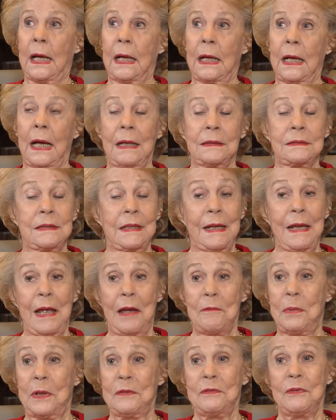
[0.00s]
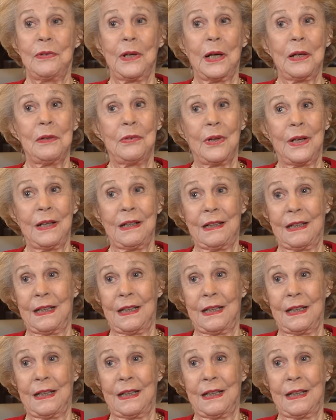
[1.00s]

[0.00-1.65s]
I tell you, I've been very, very